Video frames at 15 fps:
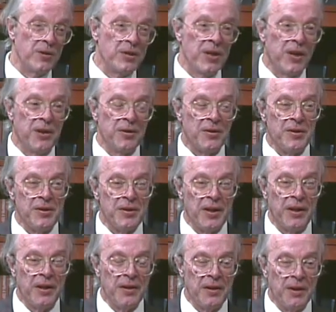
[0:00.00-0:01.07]
centers,
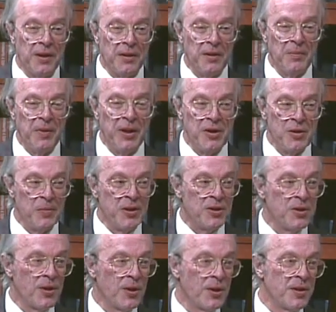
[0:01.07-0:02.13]
and the Benjamin
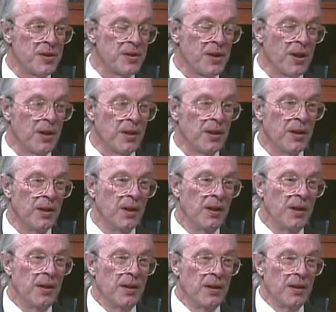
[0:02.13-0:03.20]
Church,
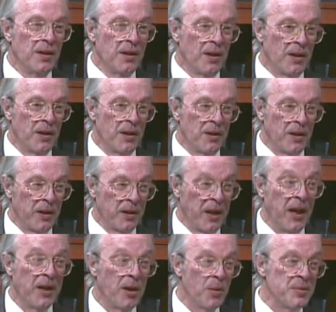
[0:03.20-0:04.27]

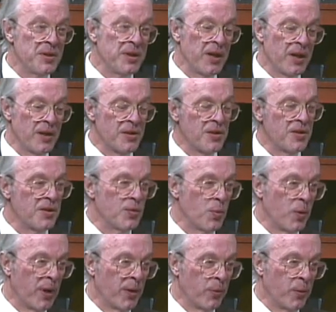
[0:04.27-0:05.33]
again, upstairs is
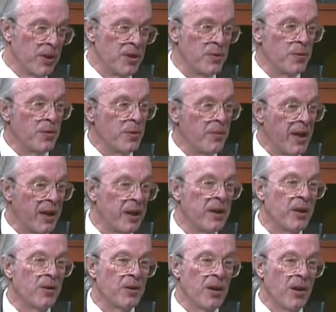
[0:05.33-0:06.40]
where we do the
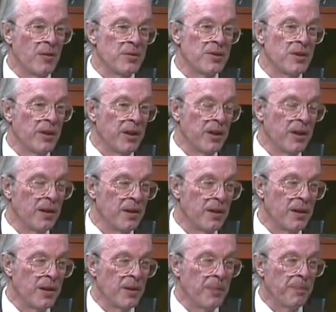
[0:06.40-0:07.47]
Medicare counseling,
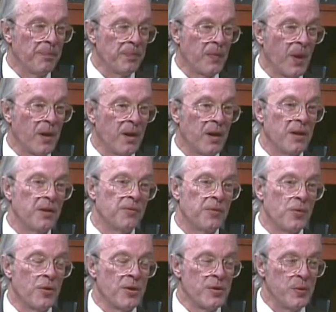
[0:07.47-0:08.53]
and of
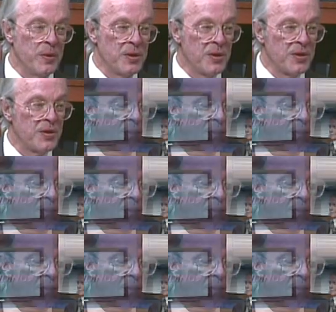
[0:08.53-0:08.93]
course we just